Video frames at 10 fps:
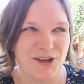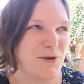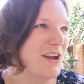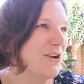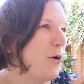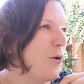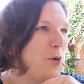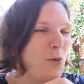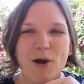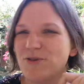You can
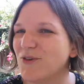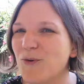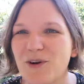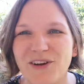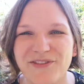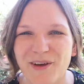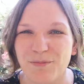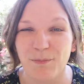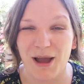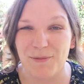quote all of
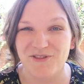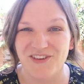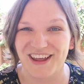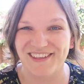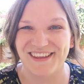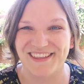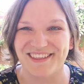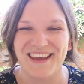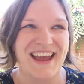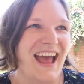those Bible verses
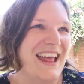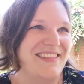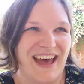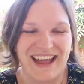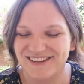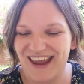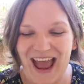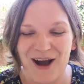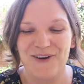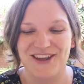that
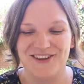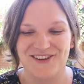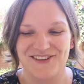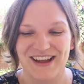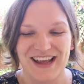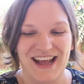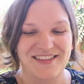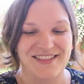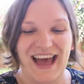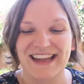tell you
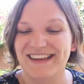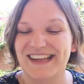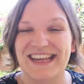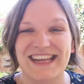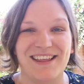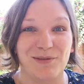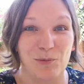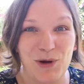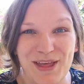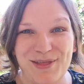that He is
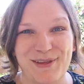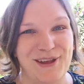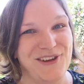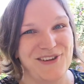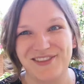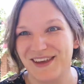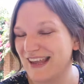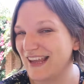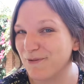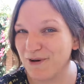with you, that
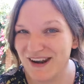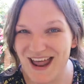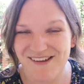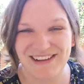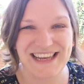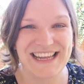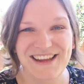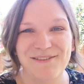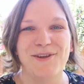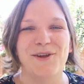He will never
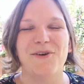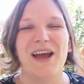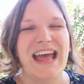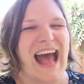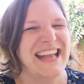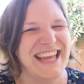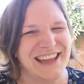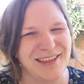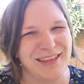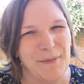leave you. And
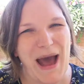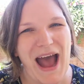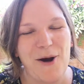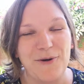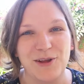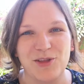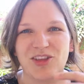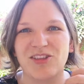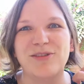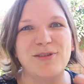yet somehow you
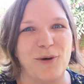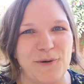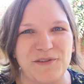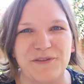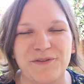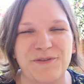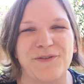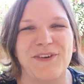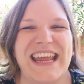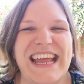just don't
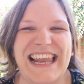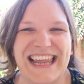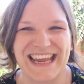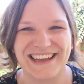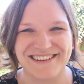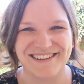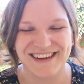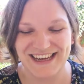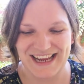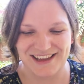feel it
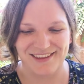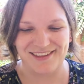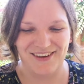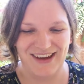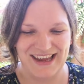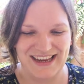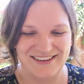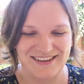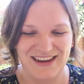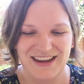inside.